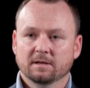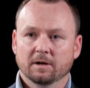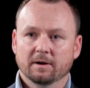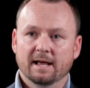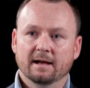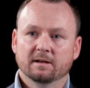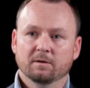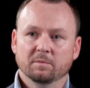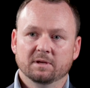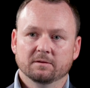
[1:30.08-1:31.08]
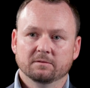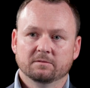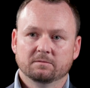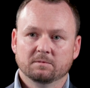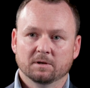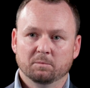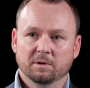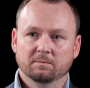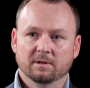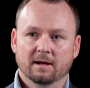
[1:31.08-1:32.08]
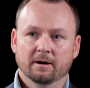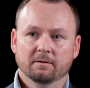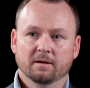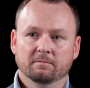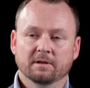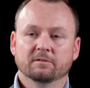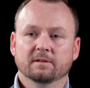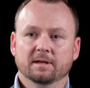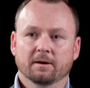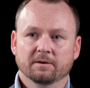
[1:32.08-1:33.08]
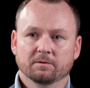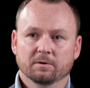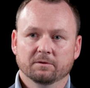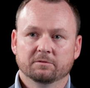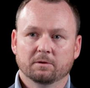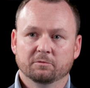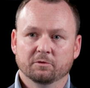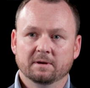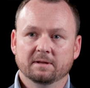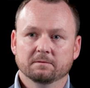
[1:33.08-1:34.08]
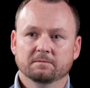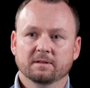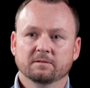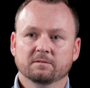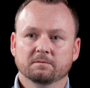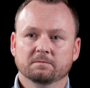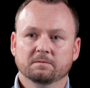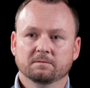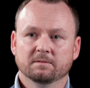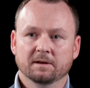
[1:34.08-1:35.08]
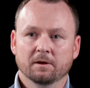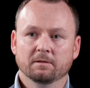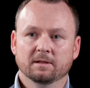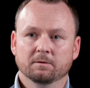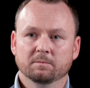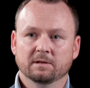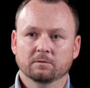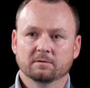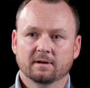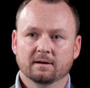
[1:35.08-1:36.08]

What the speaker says: you know, outcome, because, you know, people are eventually going to want to stop joining defence if they know they're not being looked